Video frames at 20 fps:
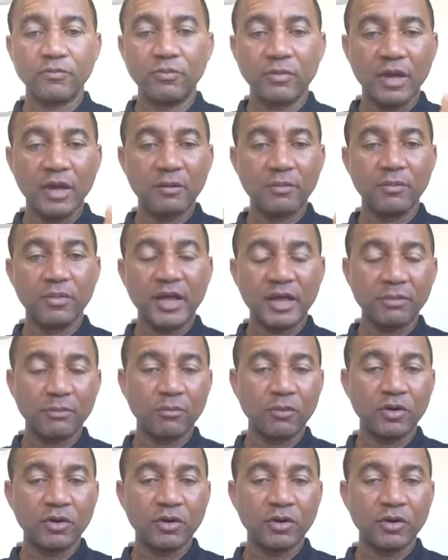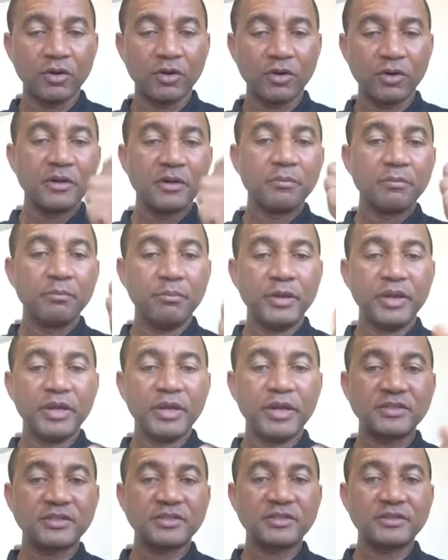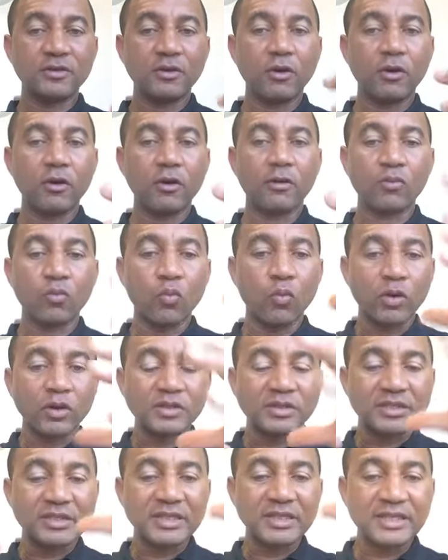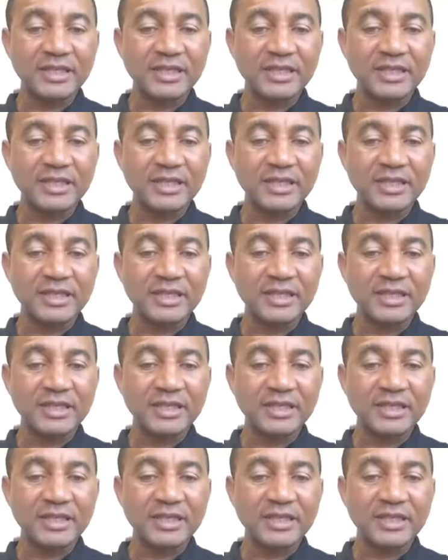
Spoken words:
that money based on what